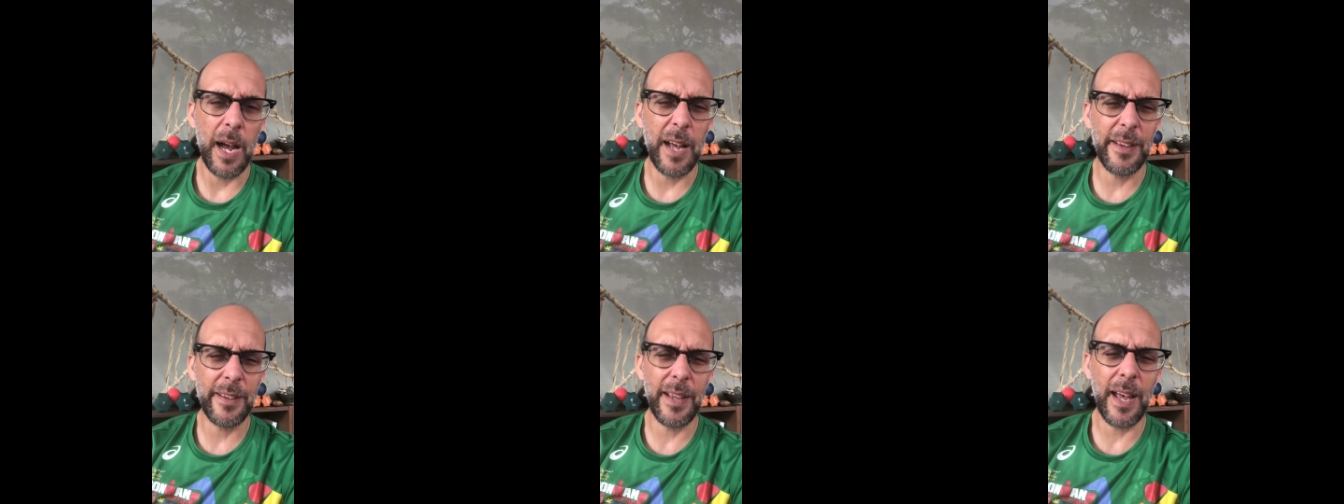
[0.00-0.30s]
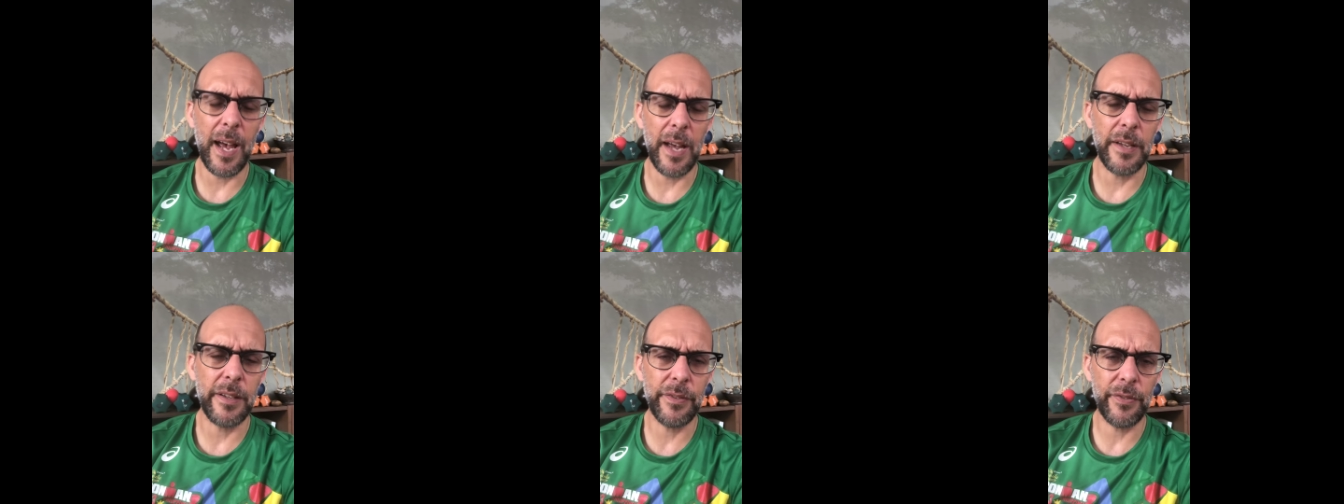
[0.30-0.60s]
And
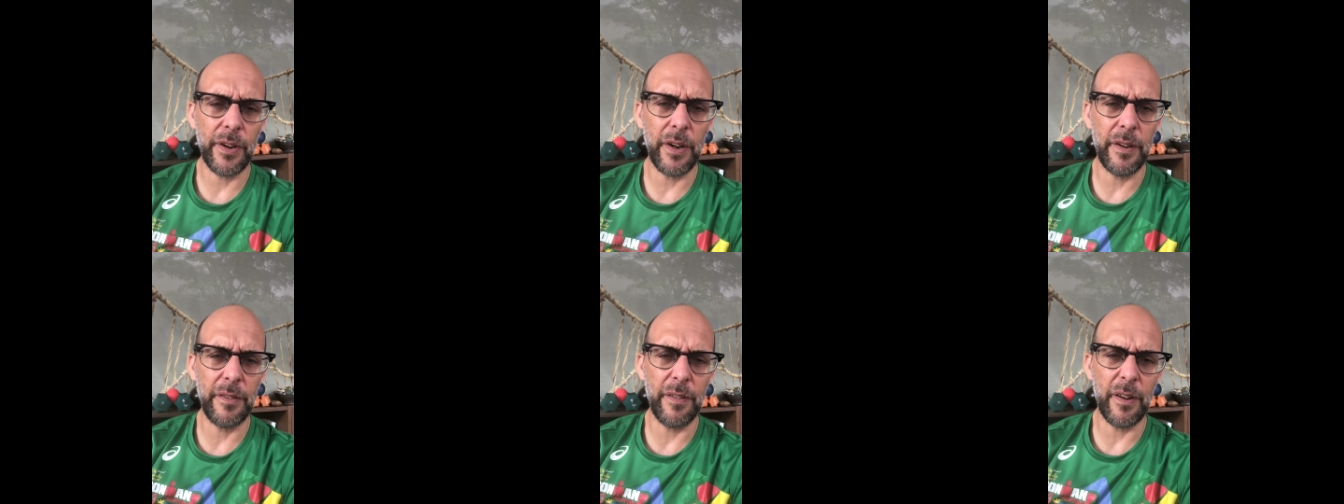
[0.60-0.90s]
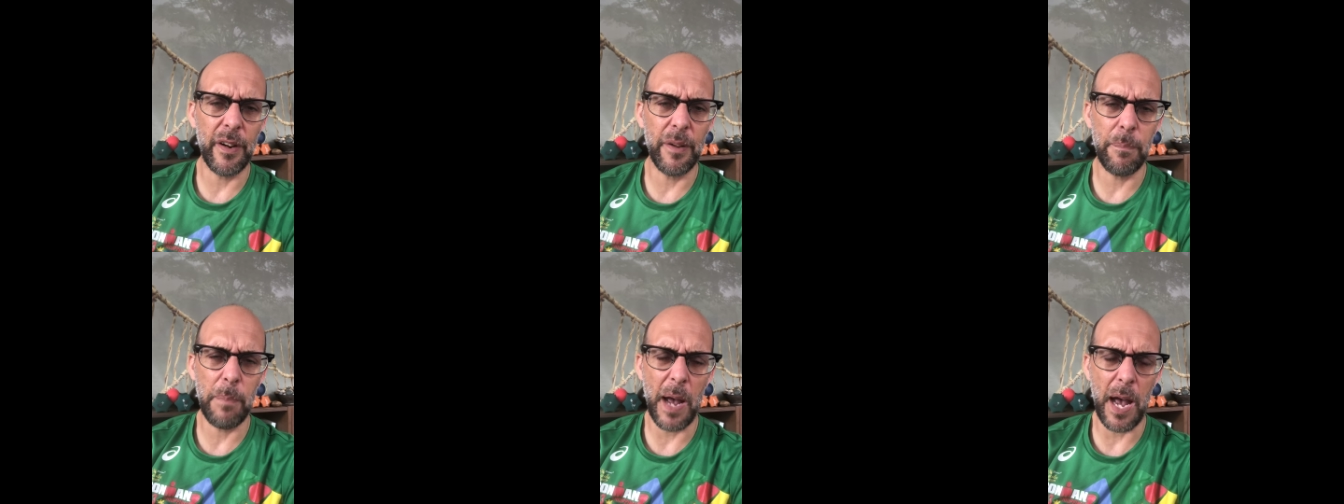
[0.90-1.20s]
that is very,
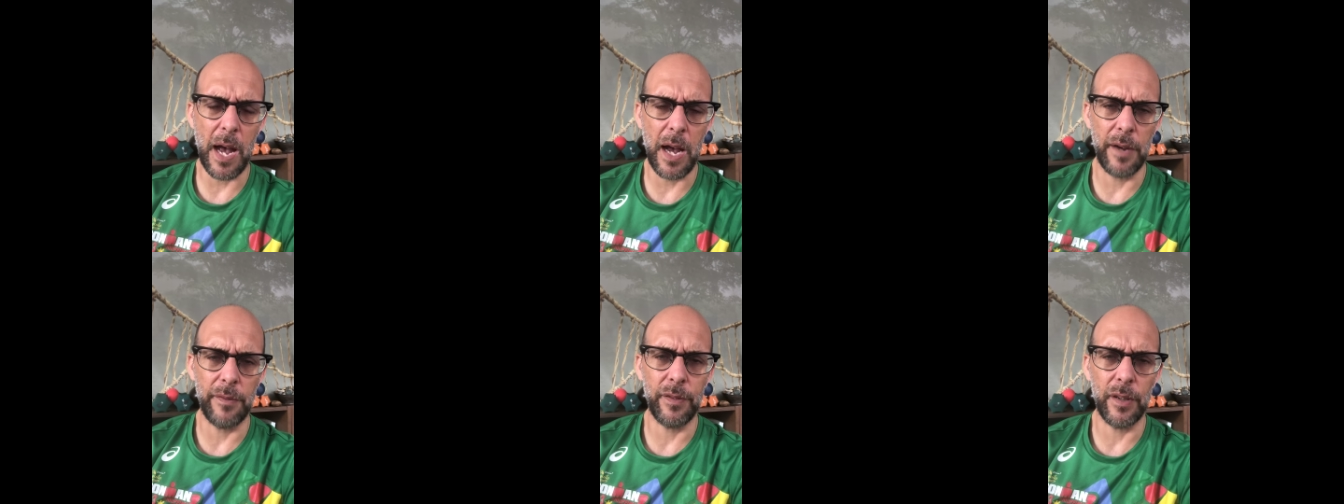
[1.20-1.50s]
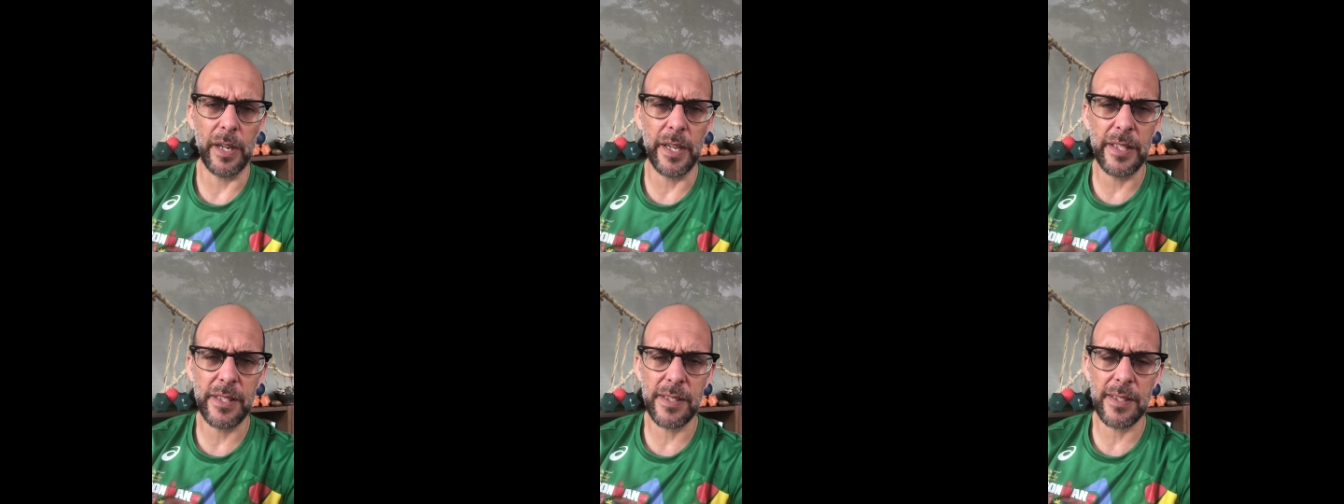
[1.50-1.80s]
very
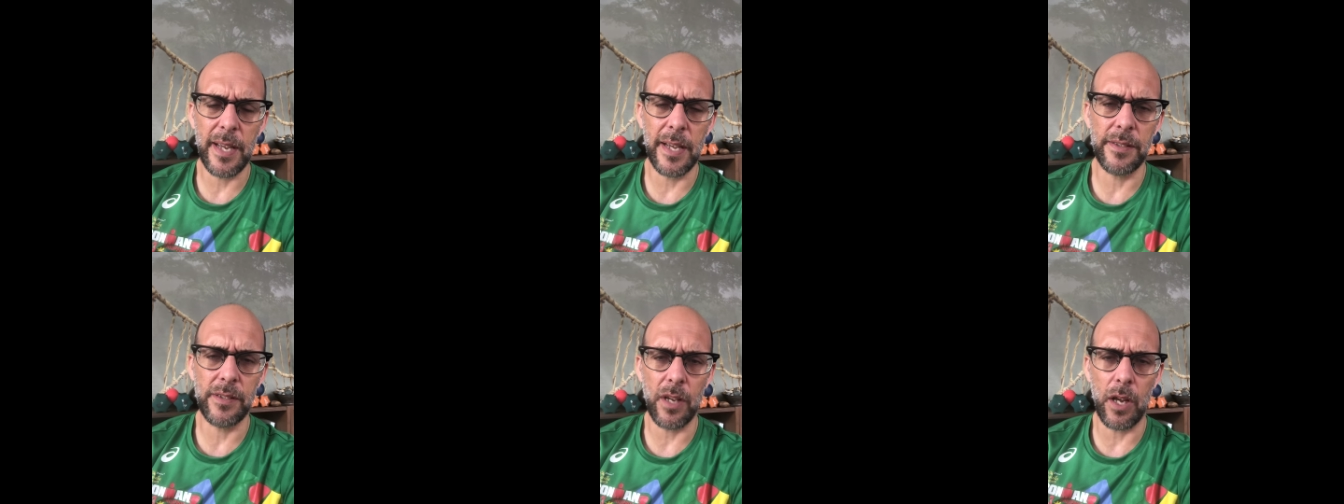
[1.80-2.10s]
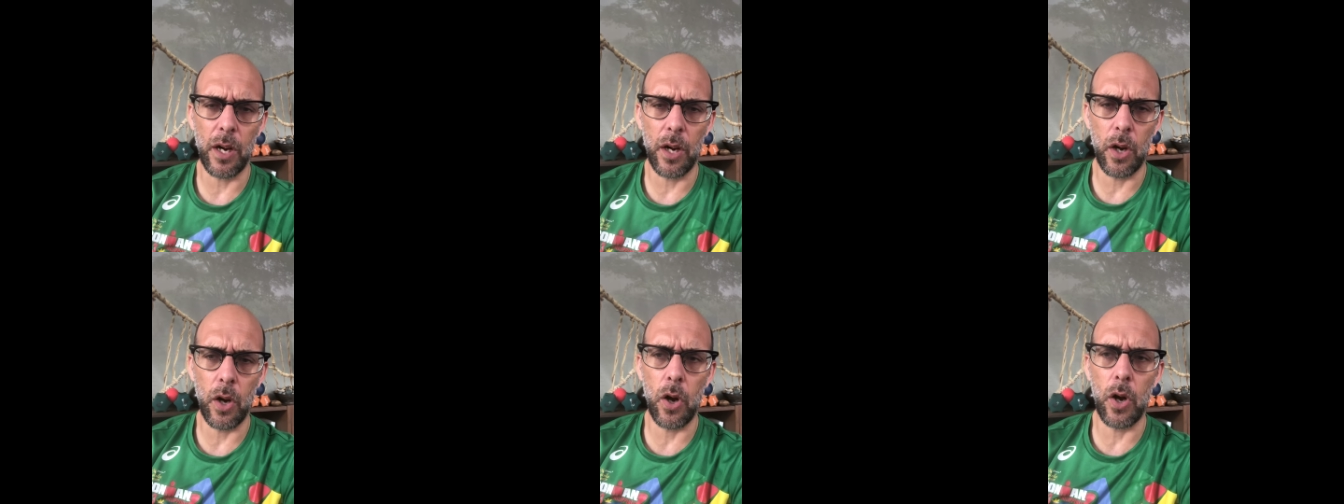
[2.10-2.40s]
powerful. It says
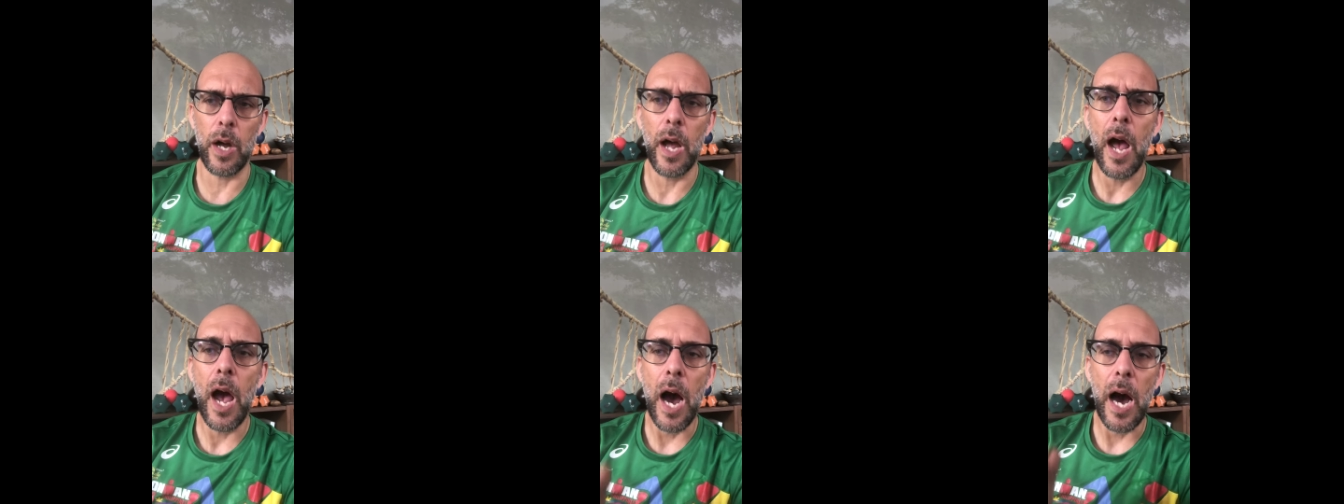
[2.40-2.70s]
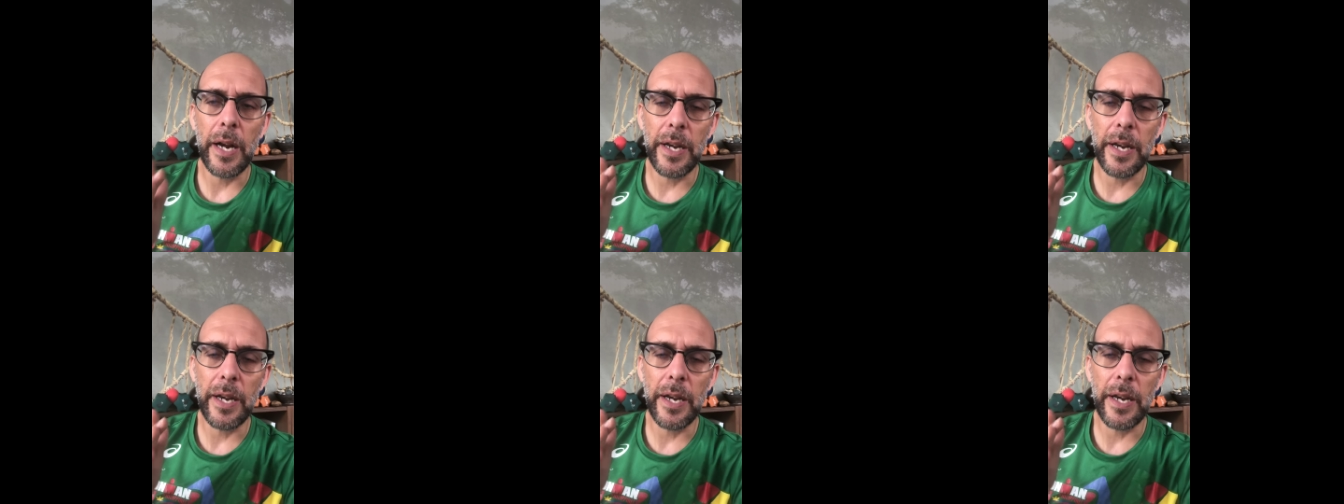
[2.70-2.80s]
a lot